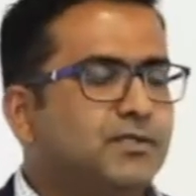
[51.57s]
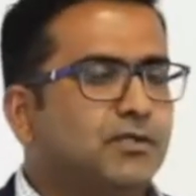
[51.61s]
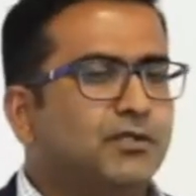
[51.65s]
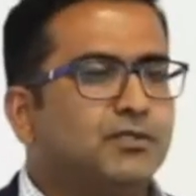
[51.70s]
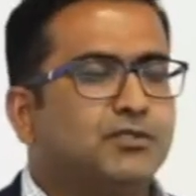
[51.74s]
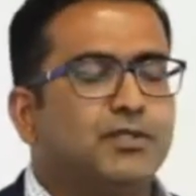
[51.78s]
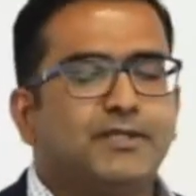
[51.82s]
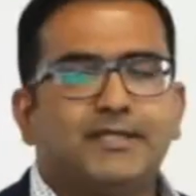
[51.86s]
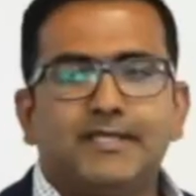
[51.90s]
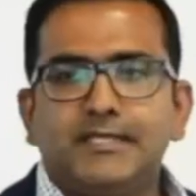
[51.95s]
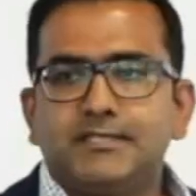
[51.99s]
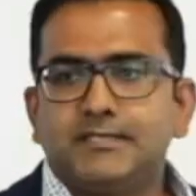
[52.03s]

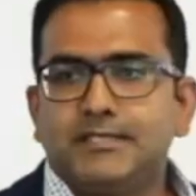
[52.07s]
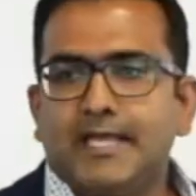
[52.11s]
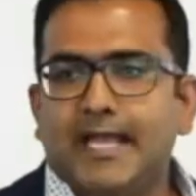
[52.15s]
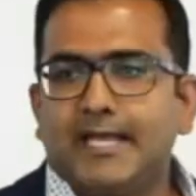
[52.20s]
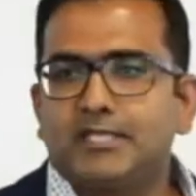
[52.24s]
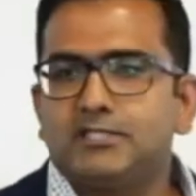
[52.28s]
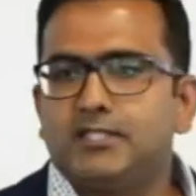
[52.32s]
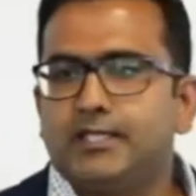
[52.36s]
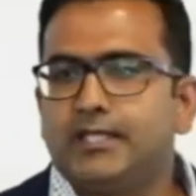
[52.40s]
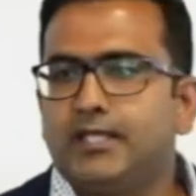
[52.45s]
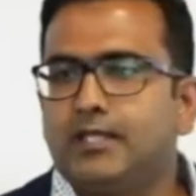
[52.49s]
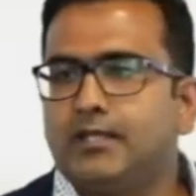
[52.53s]
So this
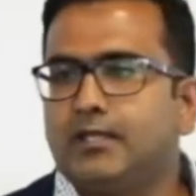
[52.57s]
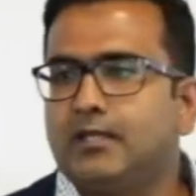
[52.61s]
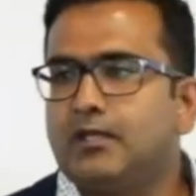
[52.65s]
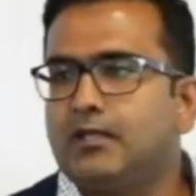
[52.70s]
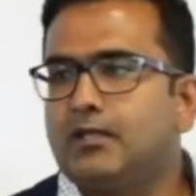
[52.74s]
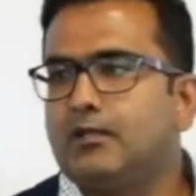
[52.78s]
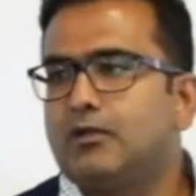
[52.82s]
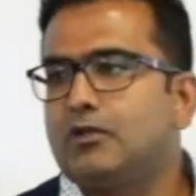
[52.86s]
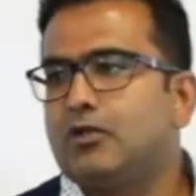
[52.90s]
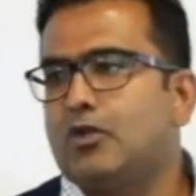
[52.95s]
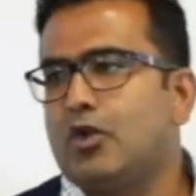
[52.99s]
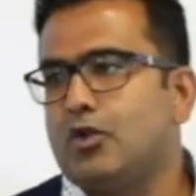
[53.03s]
actually
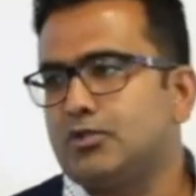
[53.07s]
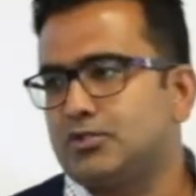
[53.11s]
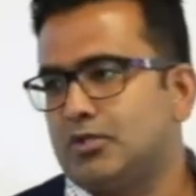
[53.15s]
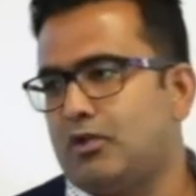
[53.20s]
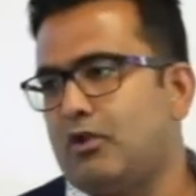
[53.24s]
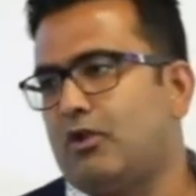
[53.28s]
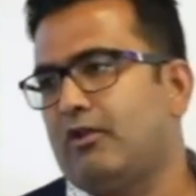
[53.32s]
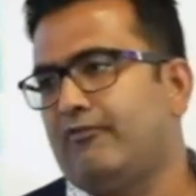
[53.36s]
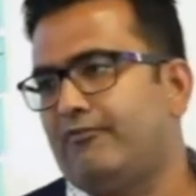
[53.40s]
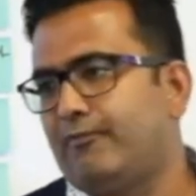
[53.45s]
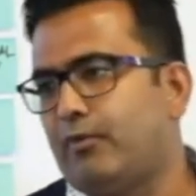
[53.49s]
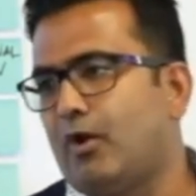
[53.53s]
caused a
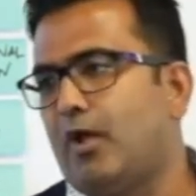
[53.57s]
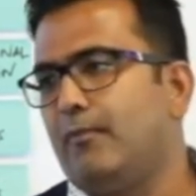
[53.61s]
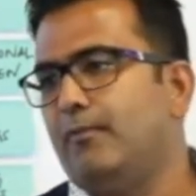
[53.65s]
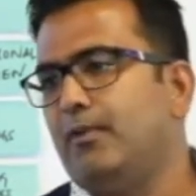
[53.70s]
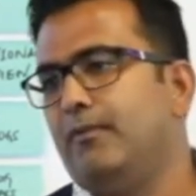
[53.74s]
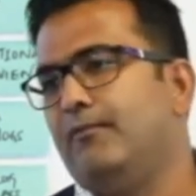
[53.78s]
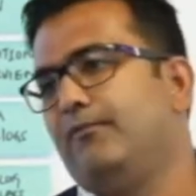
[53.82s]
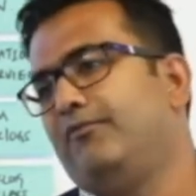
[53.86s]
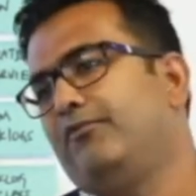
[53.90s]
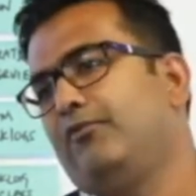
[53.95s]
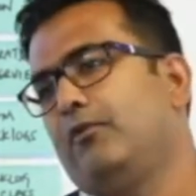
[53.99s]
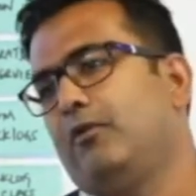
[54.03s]
lot of
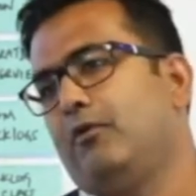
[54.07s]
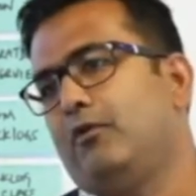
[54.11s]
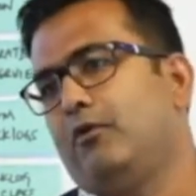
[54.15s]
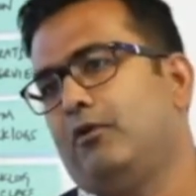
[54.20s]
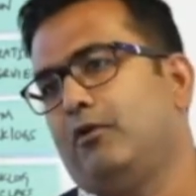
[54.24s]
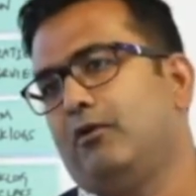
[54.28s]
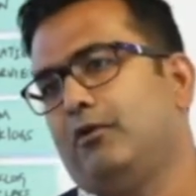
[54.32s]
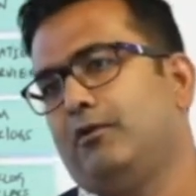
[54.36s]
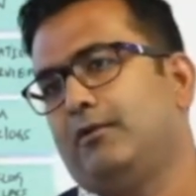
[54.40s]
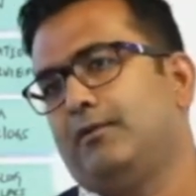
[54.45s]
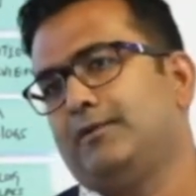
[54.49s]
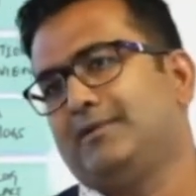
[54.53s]
problem
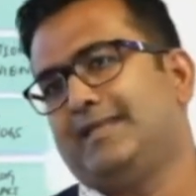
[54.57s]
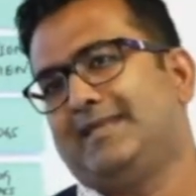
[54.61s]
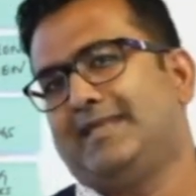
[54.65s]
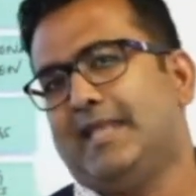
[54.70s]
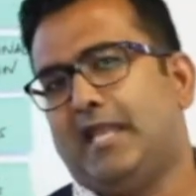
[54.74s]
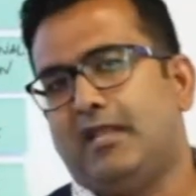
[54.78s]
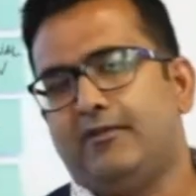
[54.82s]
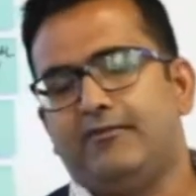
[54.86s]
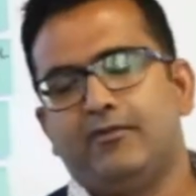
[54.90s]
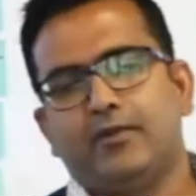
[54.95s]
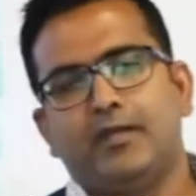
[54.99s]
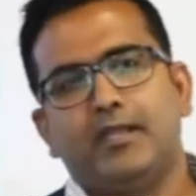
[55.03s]
for the
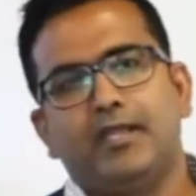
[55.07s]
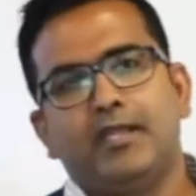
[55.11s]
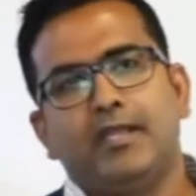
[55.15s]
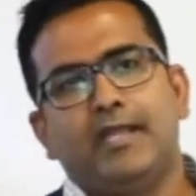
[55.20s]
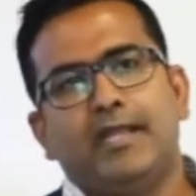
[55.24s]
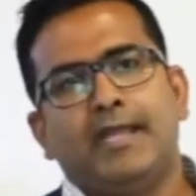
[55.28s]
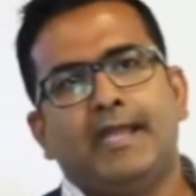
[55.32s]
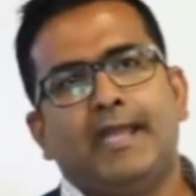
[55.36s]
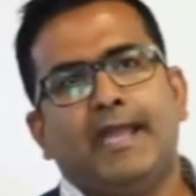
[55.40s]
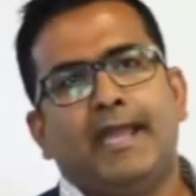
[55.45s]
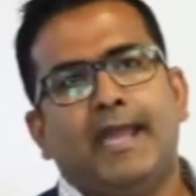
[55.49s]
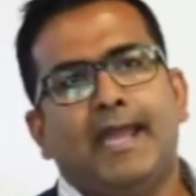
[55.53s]
delivery,
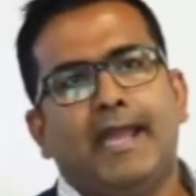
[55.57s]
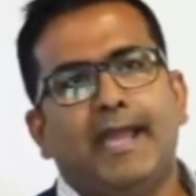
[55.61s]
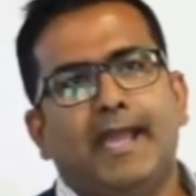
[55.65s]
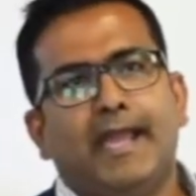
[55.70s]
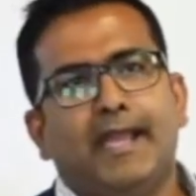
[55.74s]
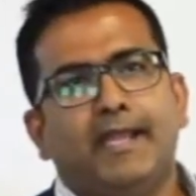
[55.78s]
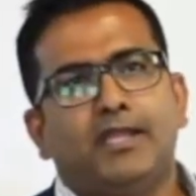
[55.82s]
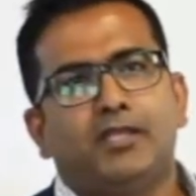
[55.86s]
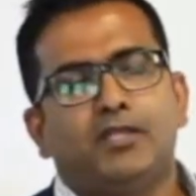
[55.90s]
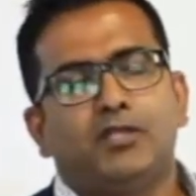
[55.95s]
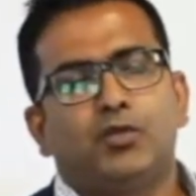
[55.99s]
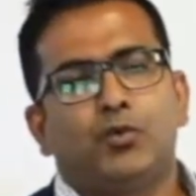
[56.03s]

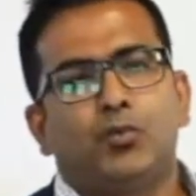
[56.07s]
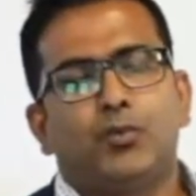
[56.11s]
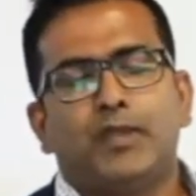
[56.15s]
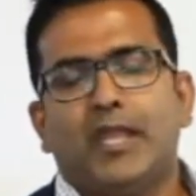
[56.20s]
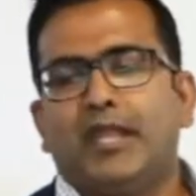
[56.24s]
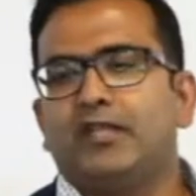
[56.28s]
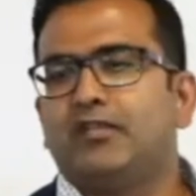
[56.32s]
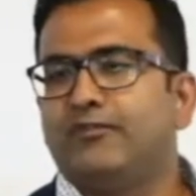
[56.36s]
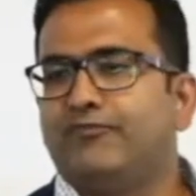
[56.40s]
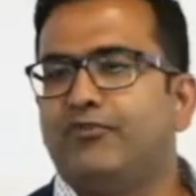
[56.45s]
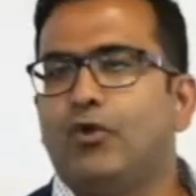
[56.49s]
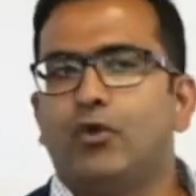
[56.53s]
and we
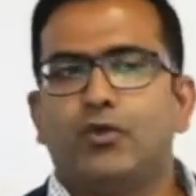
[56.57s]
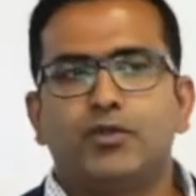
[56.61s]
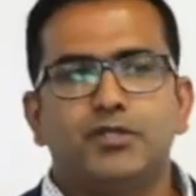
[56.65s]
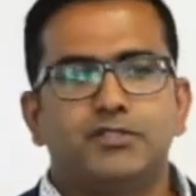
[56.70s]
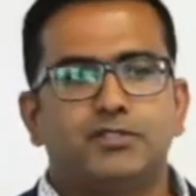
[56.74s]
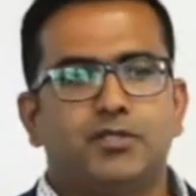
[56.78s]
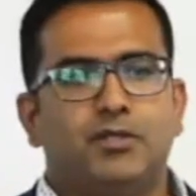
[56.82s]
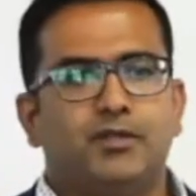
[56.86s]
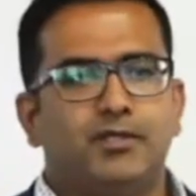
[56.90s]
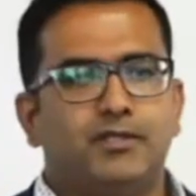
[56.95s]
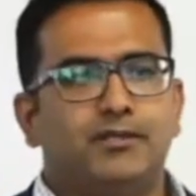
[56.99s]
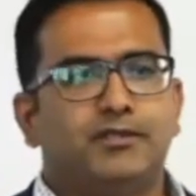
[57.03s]
had to
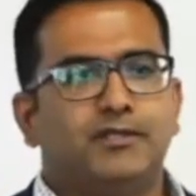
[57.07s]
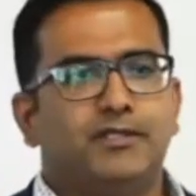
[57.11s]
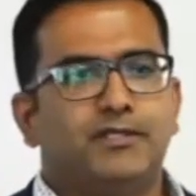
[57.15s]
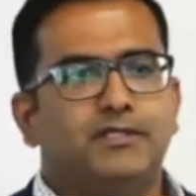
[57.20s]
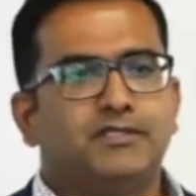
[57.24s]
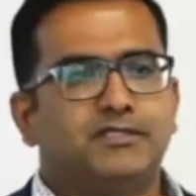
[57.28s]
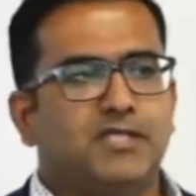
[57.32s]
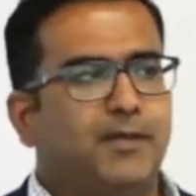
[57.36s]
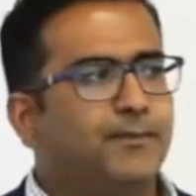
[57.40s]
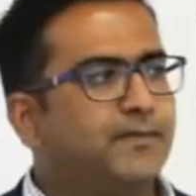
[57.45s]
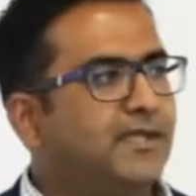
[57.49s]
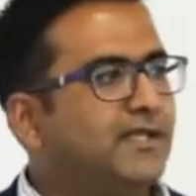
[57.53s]
focus on
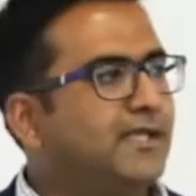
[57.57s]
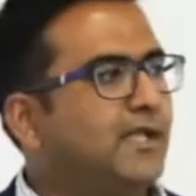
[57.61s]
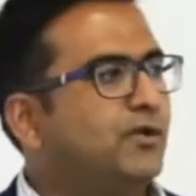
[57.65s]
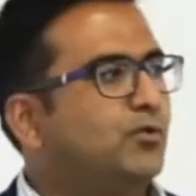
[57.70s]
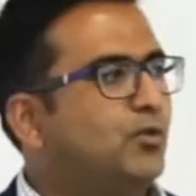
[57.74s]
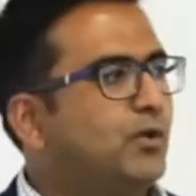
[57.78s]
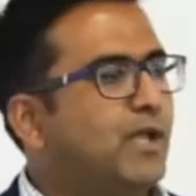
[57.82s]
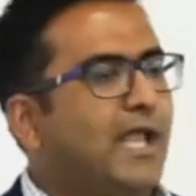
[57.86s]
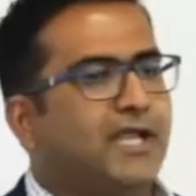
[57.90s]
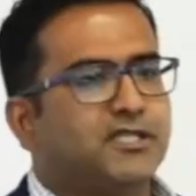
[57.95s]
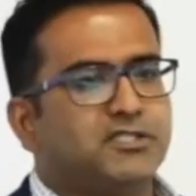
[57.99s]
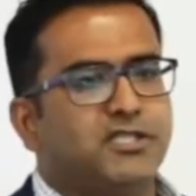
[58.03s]
something
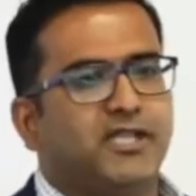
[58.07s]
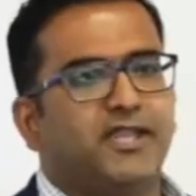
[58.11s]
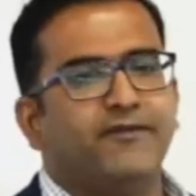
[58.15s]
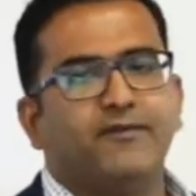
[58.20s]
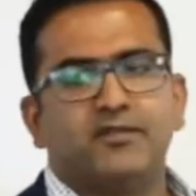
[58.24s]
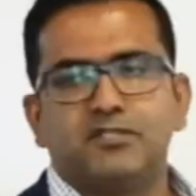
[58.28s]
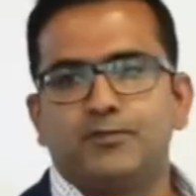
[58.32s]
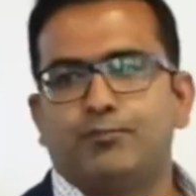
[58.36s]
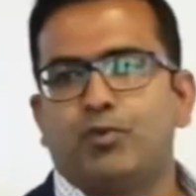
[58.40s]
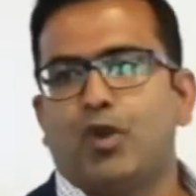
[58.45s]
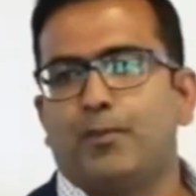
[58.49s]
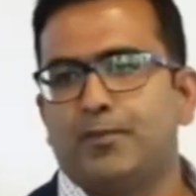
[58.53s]
that would actually give
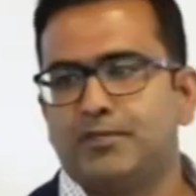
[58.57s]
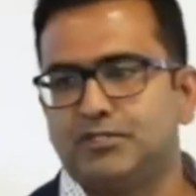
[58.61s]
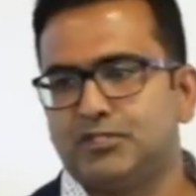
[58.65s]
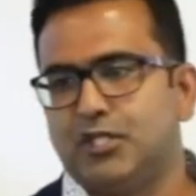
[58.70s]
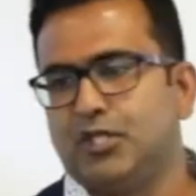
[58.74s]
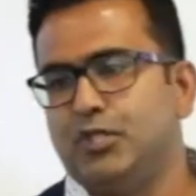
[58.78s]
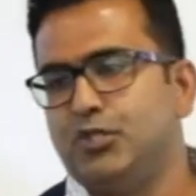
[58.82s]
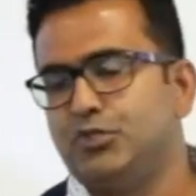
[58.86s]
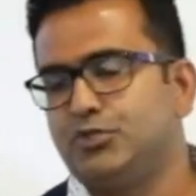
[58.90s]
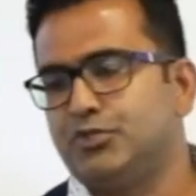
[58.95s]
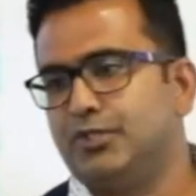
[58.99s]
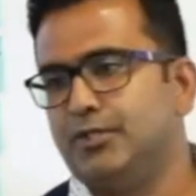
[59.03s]
us a proper
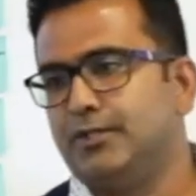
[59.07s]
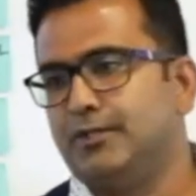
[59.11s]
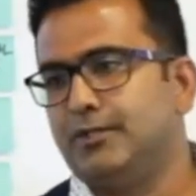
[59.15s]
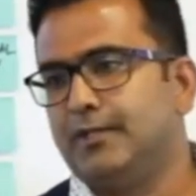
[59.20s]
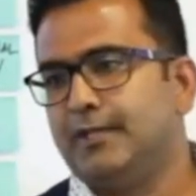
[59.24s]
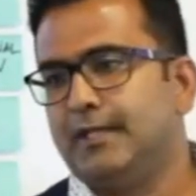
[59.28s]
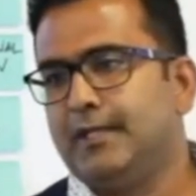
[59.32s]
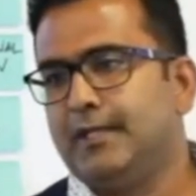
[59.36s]
solution.